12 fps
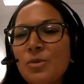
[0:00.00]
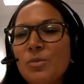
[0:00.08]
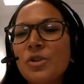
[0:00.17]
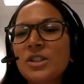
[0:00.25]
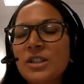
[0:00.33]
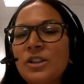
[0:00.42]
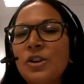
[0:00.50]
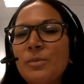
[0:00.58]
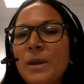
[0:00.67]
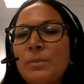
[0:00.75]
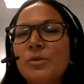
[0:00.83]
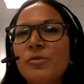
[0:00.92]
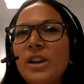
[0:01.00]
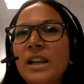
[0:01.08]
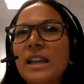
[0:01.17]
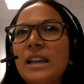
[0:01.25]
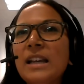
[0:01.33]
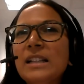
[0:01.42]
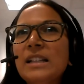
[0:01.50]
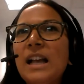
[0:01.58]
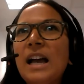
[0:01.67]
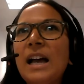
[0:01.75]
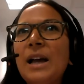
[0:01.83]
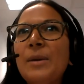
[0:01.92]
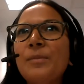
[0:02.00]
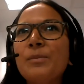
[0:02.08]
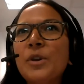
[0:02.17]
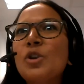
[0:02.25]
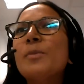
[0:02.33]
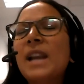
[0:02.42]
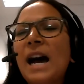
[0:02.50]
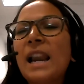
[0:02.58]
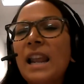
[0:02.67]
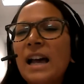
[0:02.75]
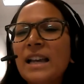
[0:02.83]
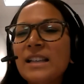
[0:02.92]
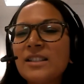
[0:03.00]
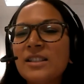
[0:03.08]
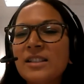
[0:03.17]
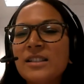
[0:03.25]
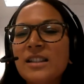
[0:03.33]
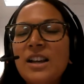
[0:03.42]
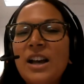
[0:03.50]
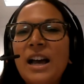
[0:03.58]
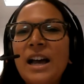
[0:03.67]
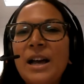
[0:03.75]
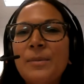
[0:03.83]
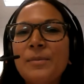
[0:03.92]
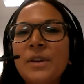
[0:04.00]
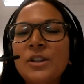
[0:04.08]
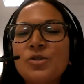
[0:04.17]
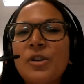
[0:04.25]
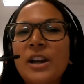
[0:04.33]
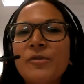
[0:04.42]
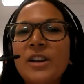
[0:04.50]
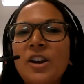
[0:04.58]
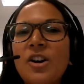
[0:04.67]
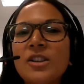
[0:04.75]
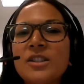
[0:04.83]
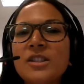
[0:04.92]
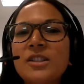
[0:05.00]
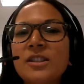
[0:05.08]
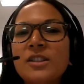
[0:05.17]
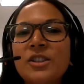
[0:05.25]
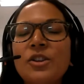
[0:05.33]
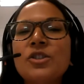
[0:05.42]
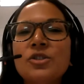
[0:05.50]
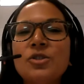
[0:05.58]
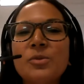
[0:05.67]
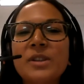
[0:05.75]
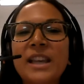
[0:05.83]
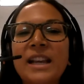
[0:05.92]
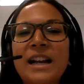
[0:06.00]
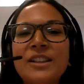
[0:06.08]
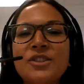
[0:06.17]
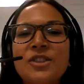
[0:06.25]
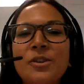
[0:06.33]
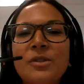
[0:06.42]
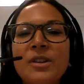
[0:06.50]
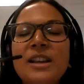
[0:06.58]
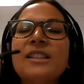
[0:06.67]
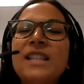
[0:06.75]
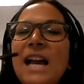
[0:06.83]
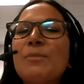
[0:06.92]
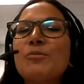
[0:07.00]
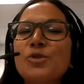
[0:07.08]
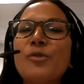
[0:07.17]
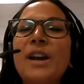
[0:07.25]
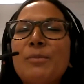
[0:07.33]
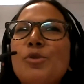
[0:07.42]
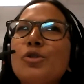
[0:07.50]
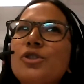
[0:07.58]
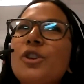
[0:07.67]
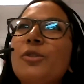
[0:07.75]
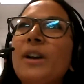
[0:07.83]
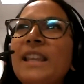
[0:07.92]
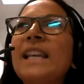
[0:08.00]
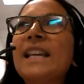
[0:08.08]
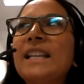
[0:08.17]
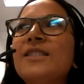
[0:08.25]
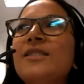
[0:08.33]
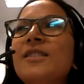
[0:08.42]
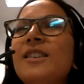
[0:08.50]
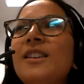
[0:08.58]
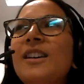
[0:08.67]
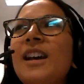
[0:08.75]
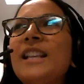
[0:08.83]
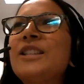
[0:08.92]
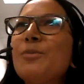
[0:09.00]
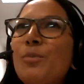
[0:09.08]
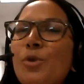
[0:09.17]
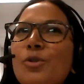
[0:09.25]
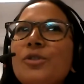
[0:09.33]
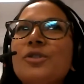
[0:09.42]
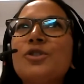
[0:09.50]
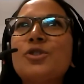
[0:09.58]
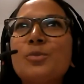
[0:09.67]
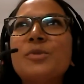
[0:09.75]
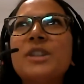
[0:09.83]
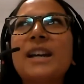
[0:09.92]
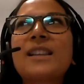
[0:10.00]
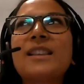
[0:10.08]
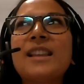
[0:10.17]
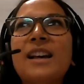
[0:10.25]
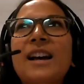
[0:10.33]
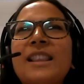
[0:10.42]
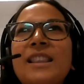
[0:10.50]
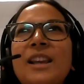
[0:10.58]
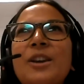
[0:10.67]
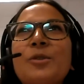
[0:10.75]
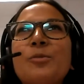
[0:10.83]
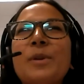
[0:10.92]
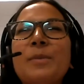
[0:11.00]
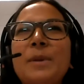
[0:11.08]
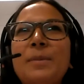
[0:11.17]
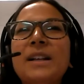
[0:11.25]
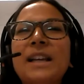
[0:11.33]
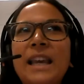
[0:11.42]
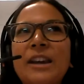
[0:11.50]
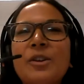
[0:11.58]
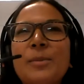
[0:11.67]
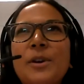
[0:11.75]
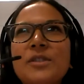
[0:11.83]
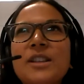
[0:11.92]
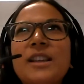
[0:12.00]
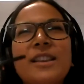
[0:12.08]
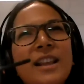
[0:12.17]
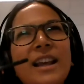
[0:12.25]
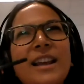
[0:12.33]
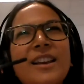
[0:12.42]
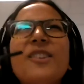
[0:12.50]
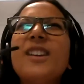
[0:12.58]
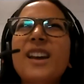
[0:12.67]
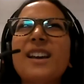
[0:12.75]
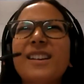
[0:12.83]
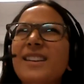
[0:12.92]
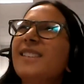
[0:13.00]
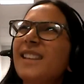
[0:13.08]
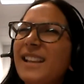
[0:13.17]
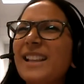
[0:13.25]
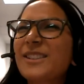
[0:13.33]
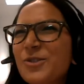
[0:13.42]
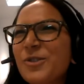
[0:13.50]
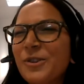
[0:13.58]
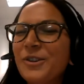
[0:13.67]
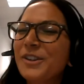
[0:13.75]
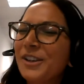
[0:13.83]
much, people really becoming allies and trying really hard to, to do what they can. So time was right, but also I think it's an important subject that I think when people hear about it, they're like, oh yeah, that's true,